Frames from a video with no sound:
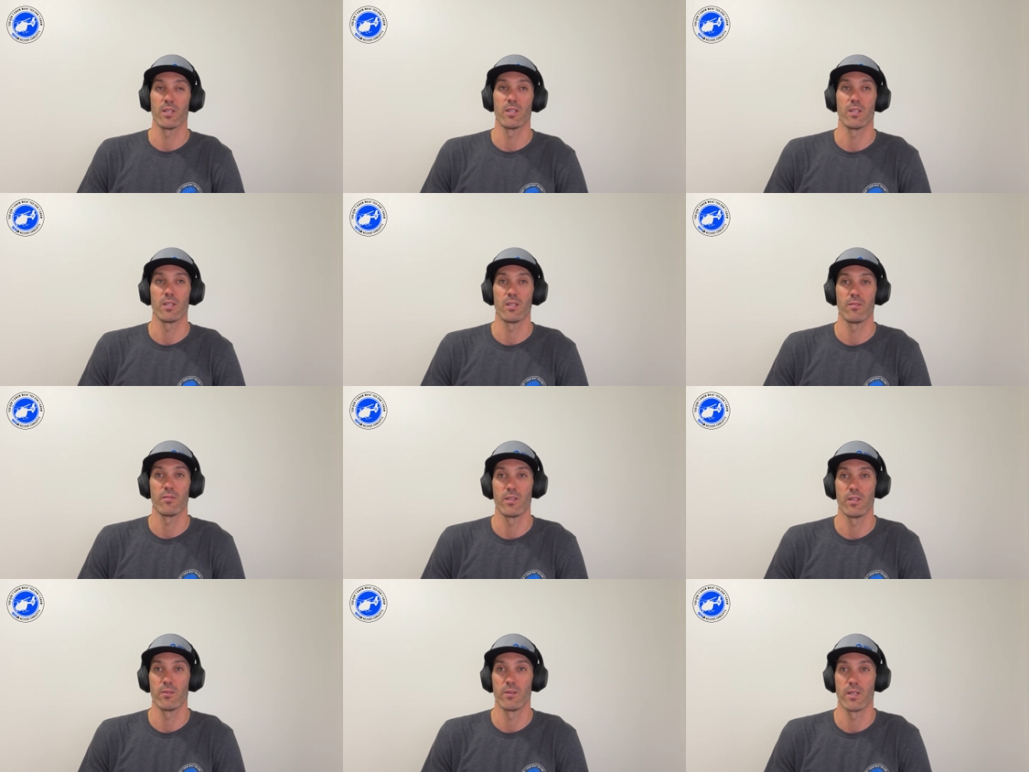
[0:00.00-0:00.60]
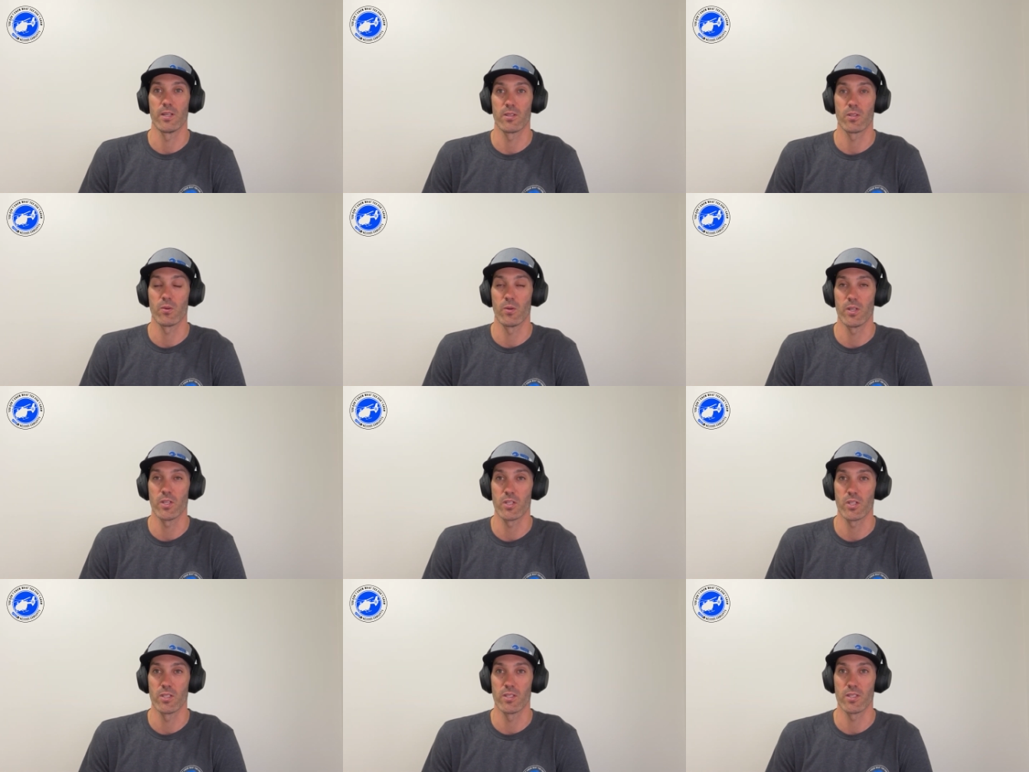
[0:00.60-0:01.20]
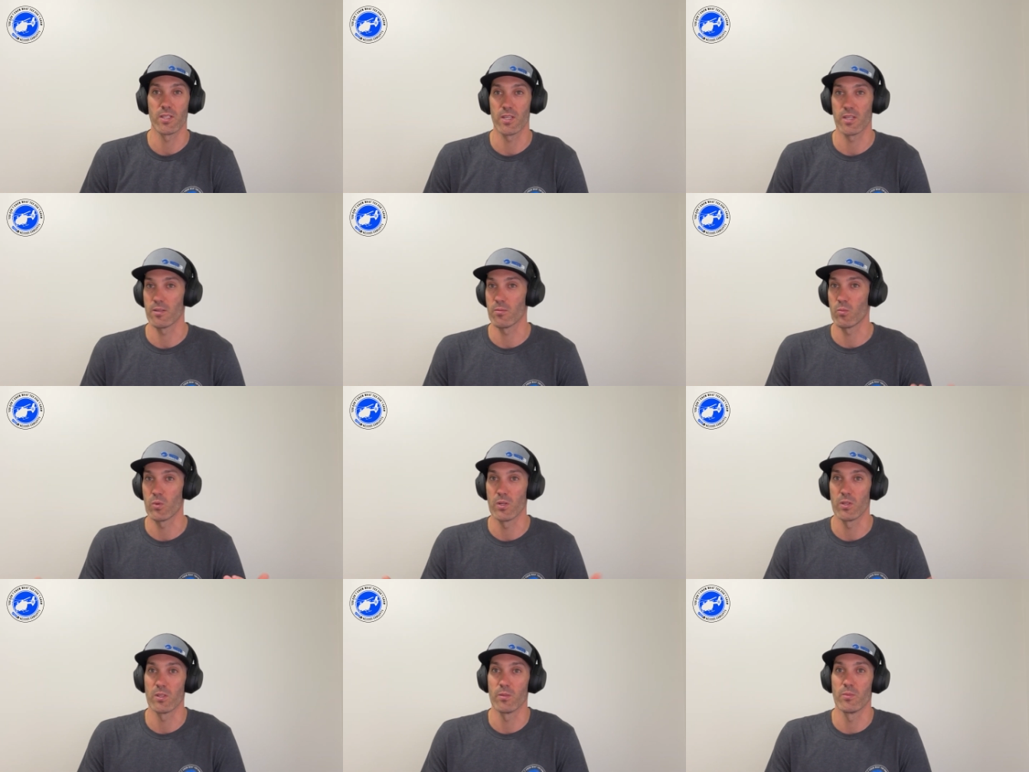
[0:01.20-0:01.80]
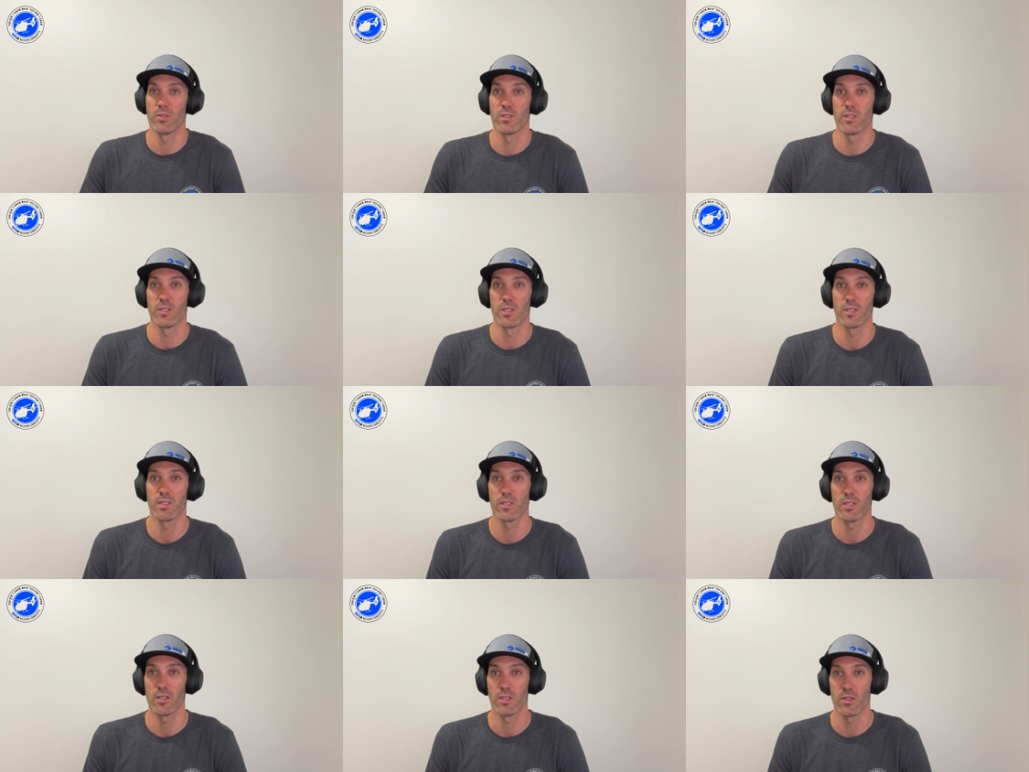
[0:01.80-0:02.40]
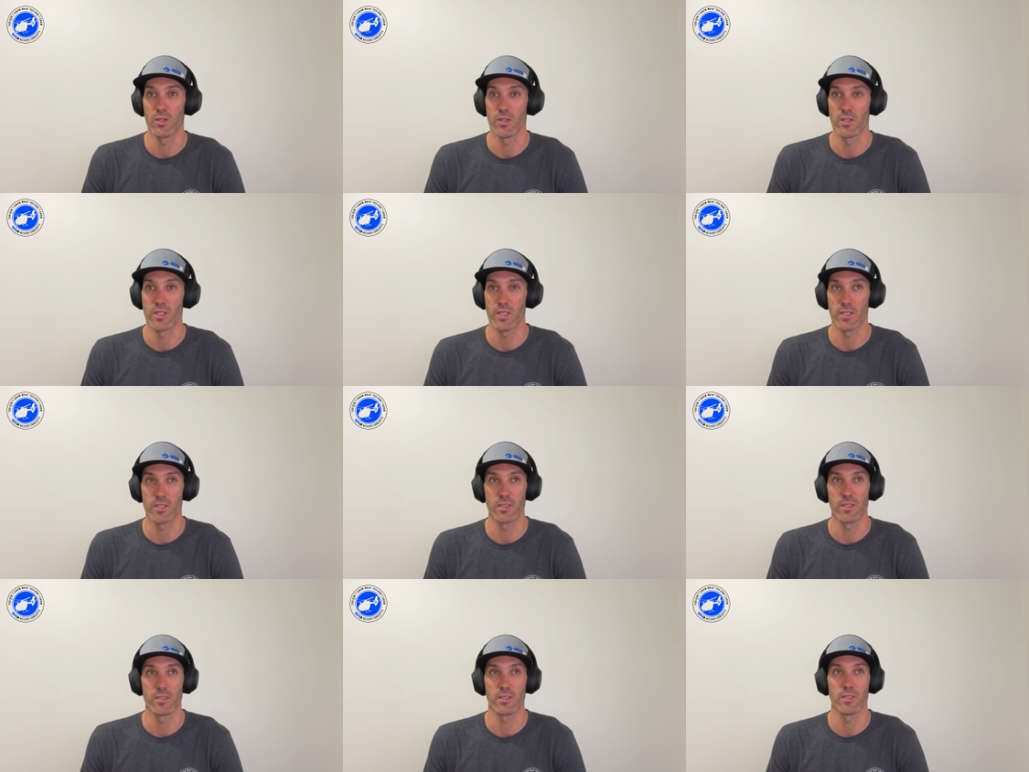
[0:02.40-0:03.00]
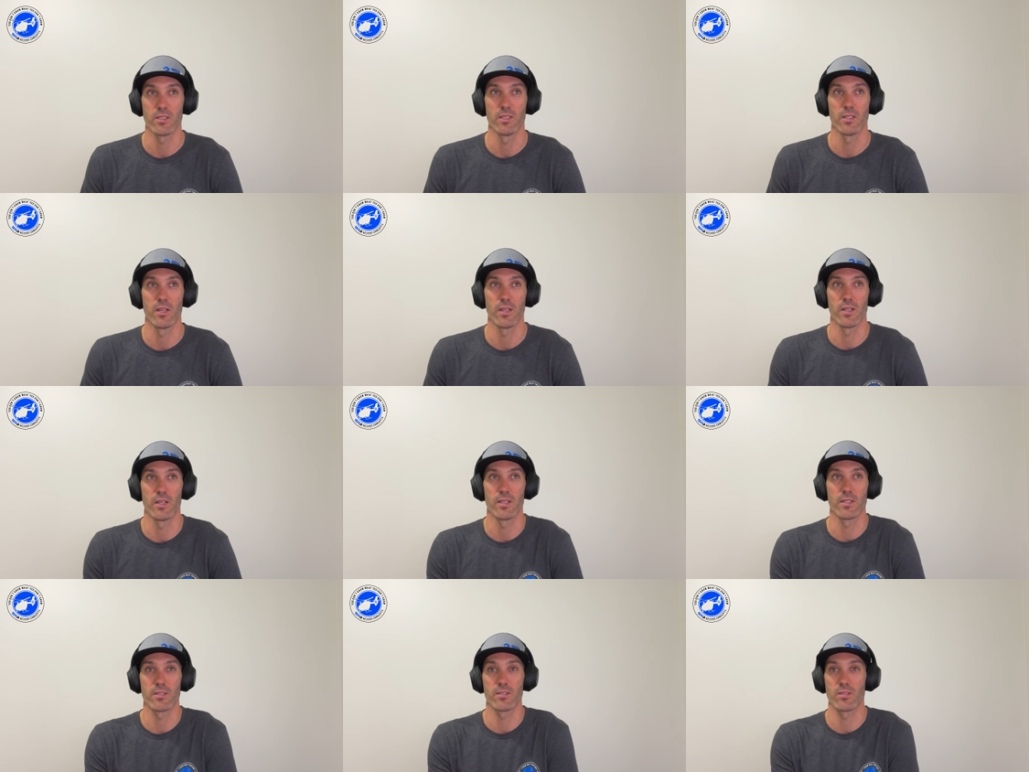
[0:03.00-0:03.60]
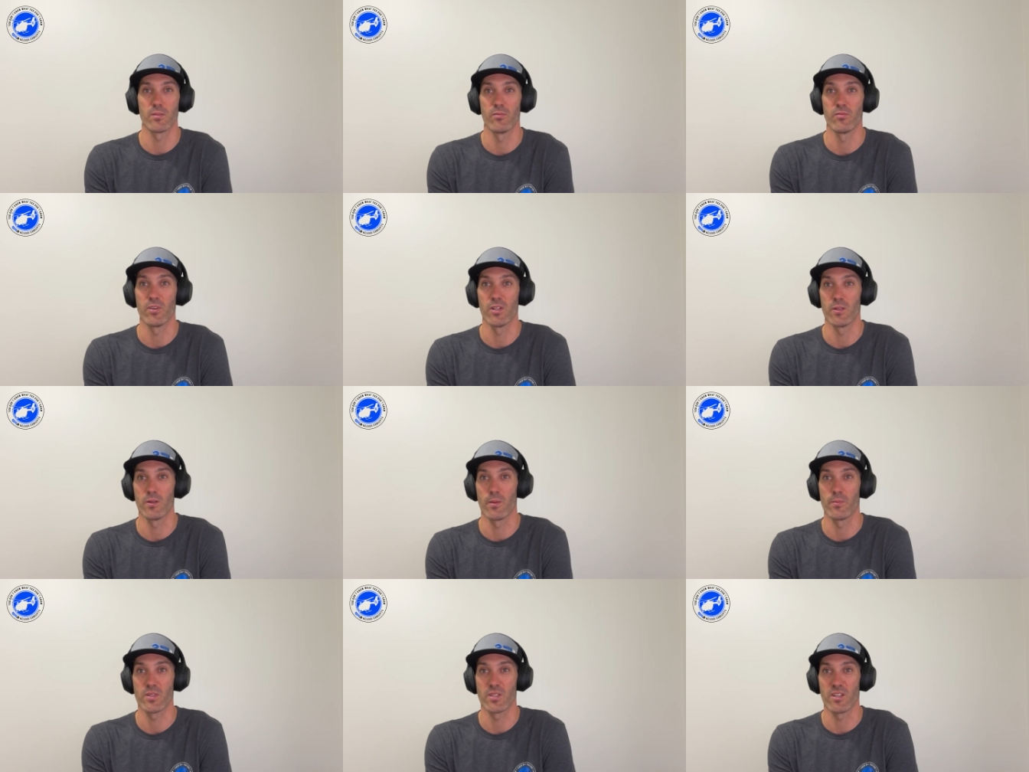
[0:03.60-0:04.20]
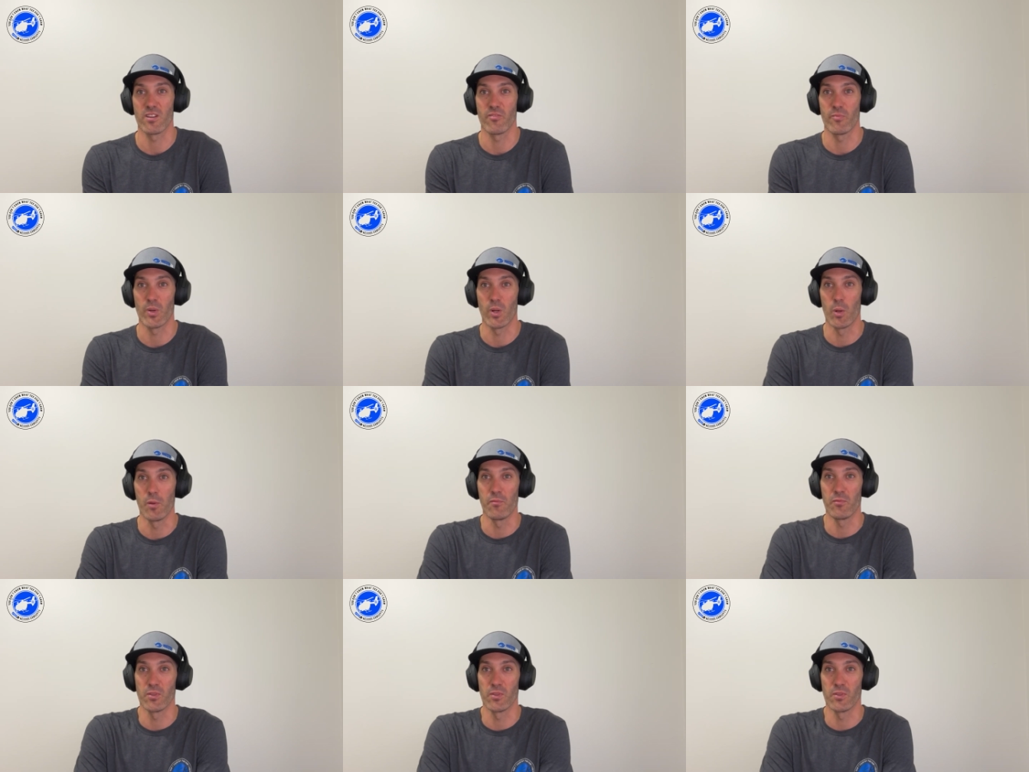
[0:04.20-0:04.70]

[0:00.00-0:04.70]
anyone has questions, they're welcome to contact us and ask some follow-up stuff. But hopefully